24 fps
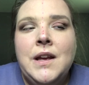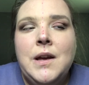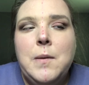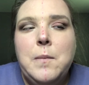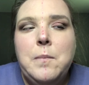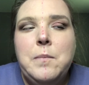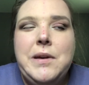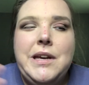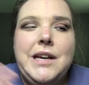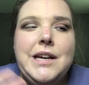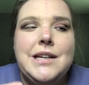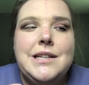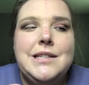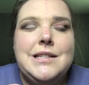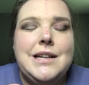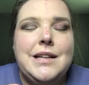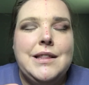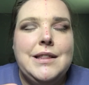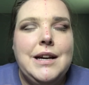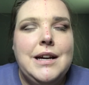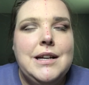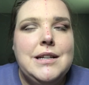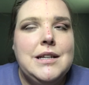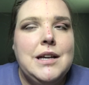because at
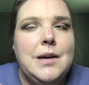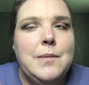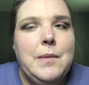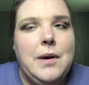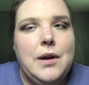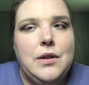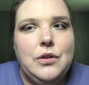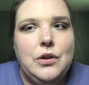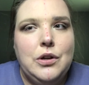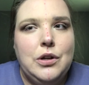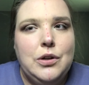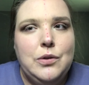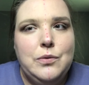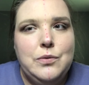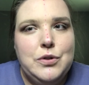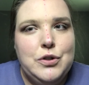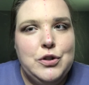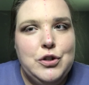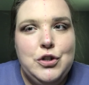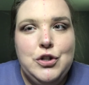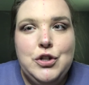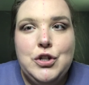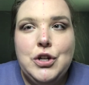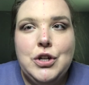that time I thought it was
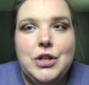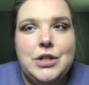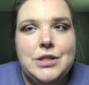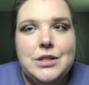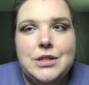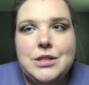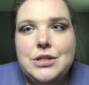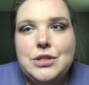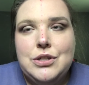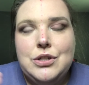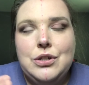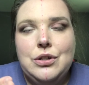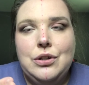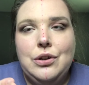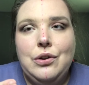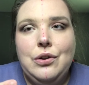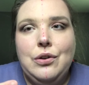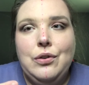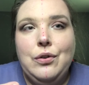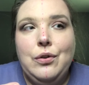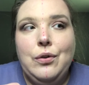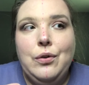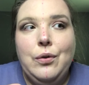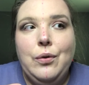just
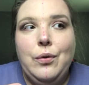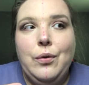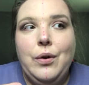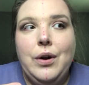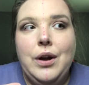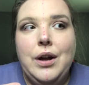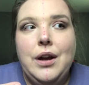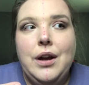to